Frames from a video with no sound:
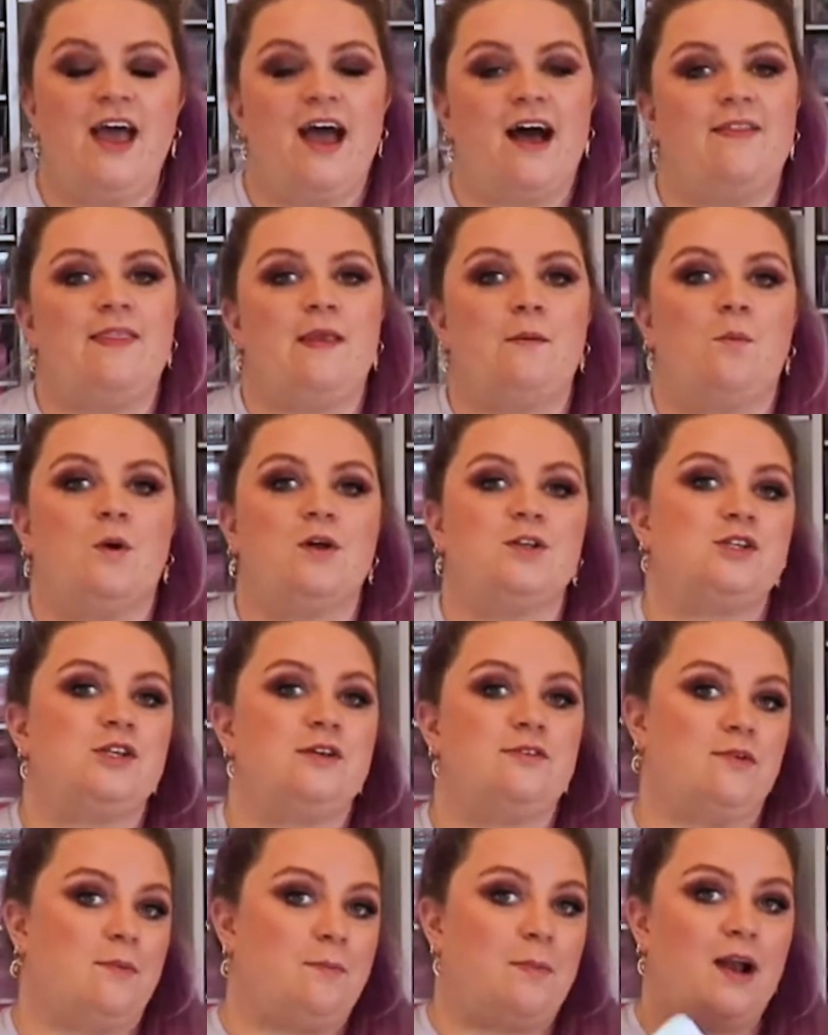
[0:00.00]
and then once
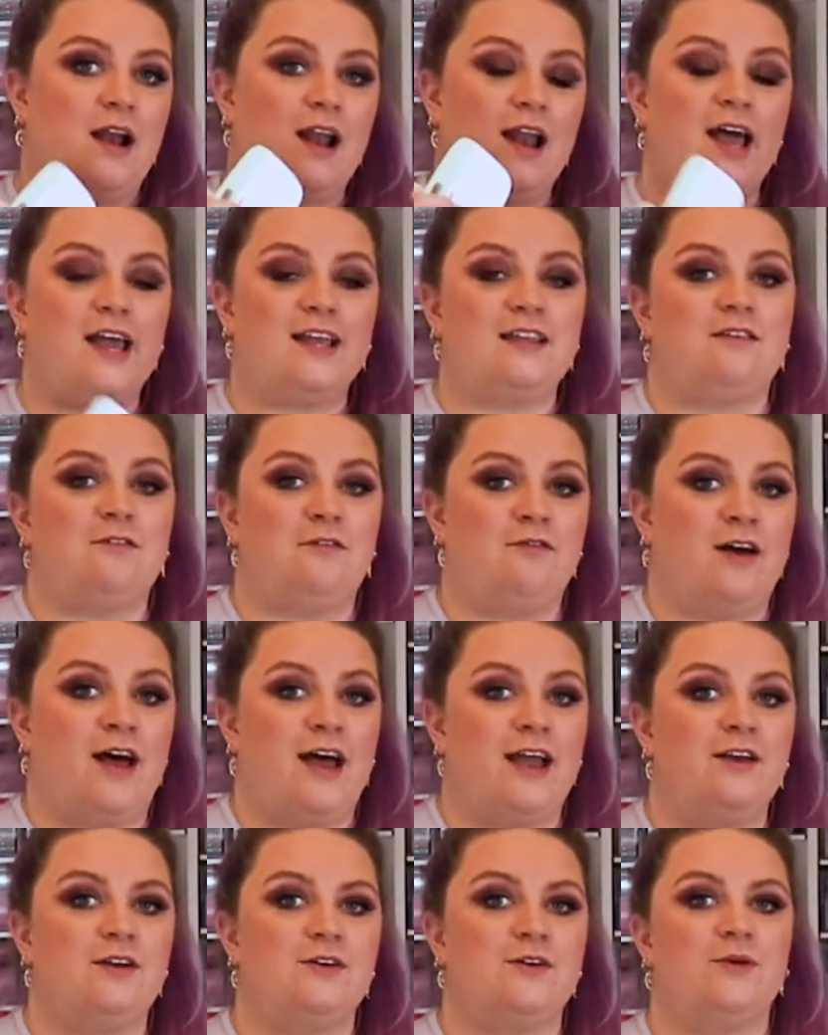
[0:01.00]
you've applied the
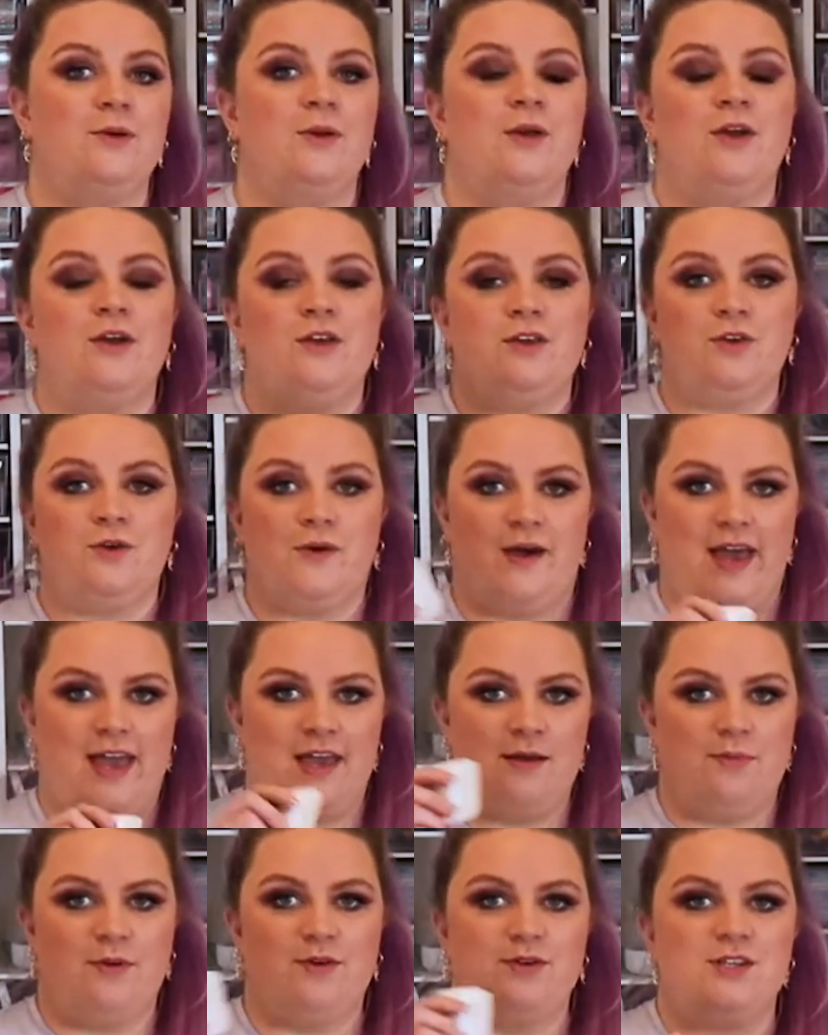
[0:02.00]
vinyl, you're
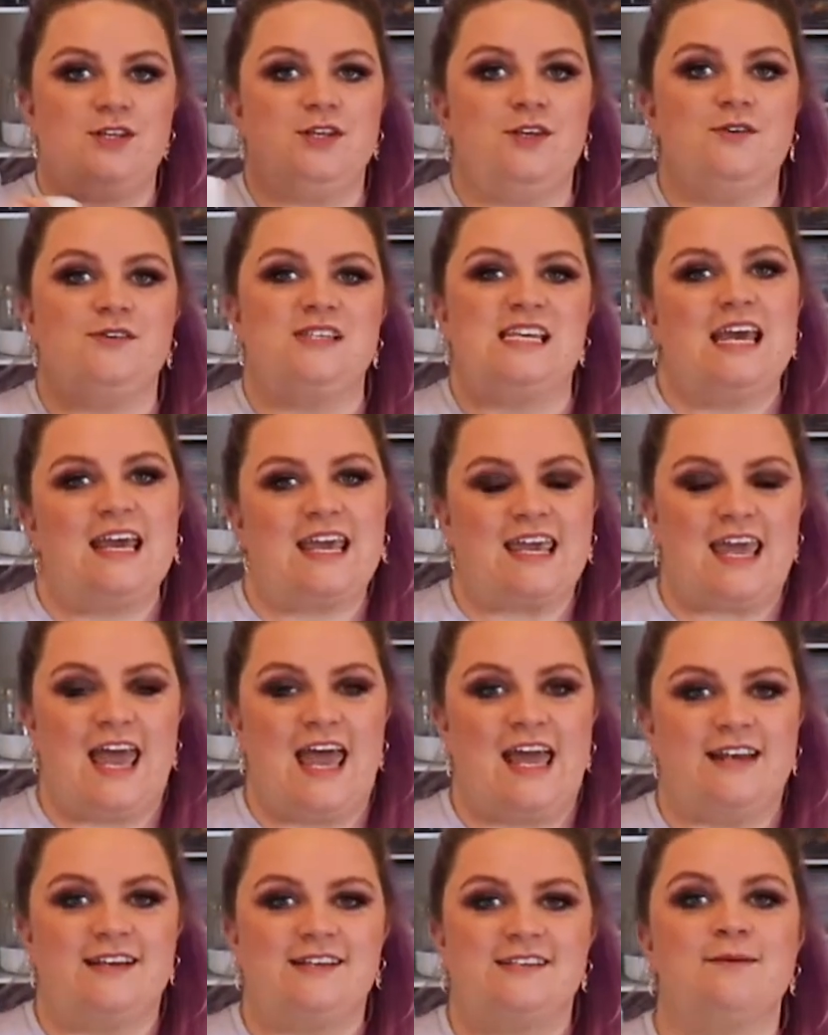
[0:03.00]
able to use it
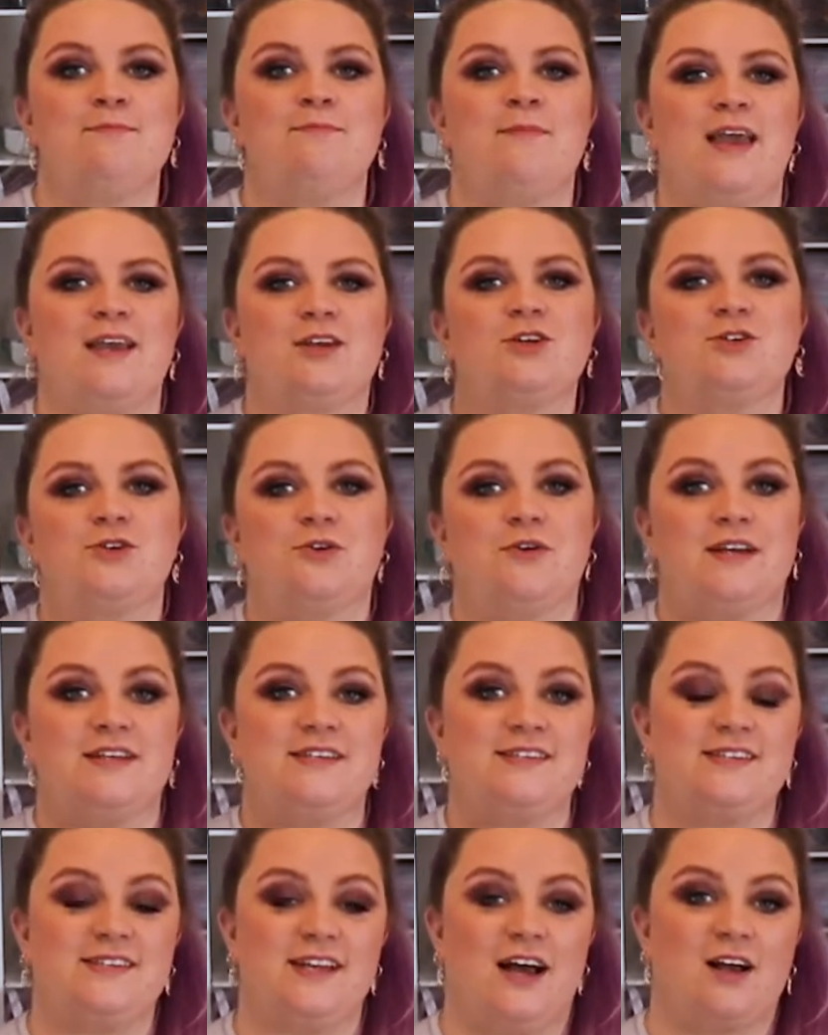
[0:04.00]
again to make sure
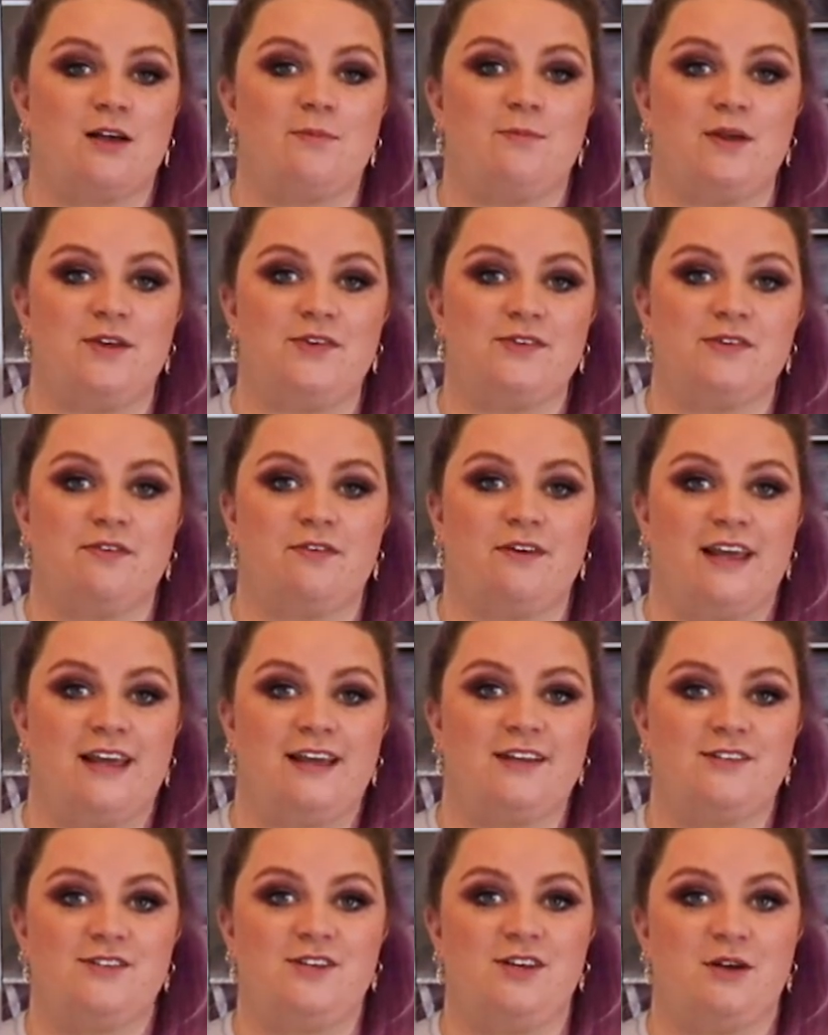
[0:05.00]
it's stuck
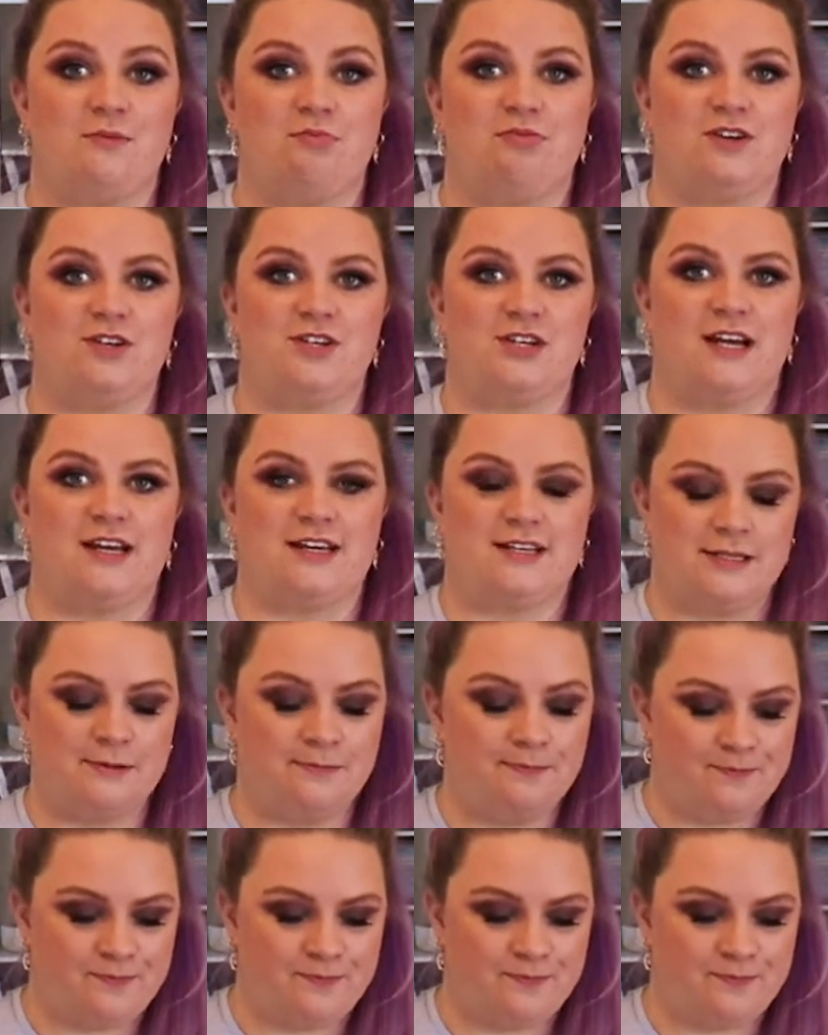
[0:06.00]
beautifully to your project.